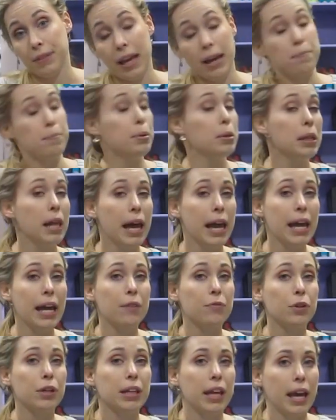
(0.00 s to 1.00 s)
I play
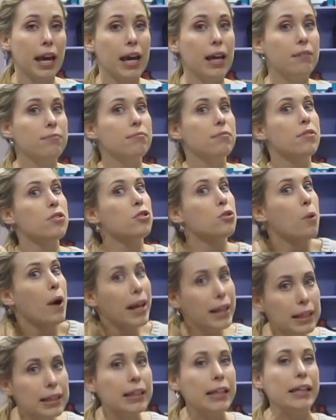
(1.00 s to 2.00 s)
every day, so
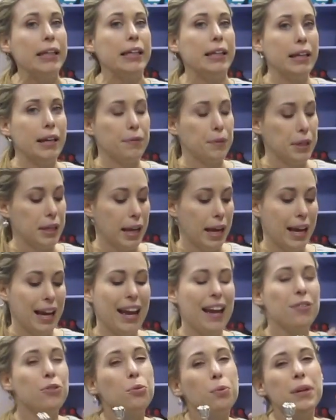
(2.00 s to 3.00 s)
I clean it every day.
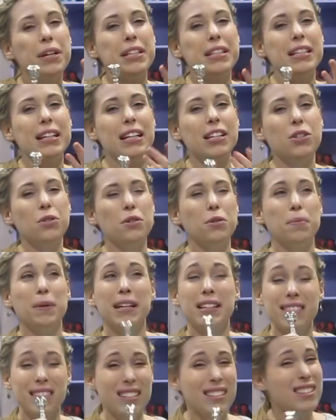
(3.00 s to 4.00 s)
And the reason I do is
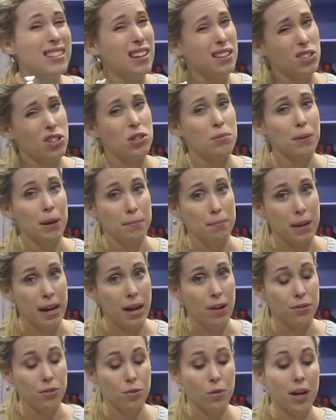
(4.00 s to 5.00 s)
because this touches my
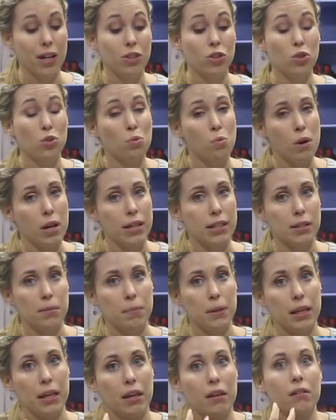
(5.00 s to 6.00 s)
mouth, so I do want it to
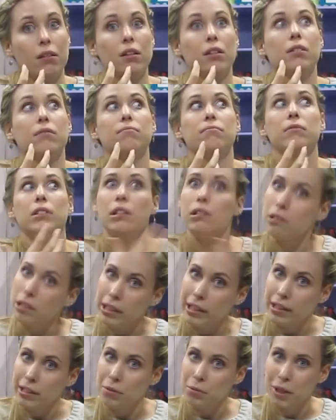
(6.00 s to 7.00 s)
be
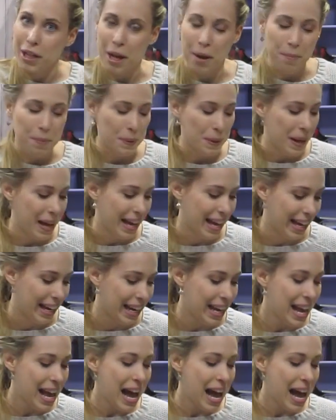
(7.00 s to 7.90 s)
clean when I play it.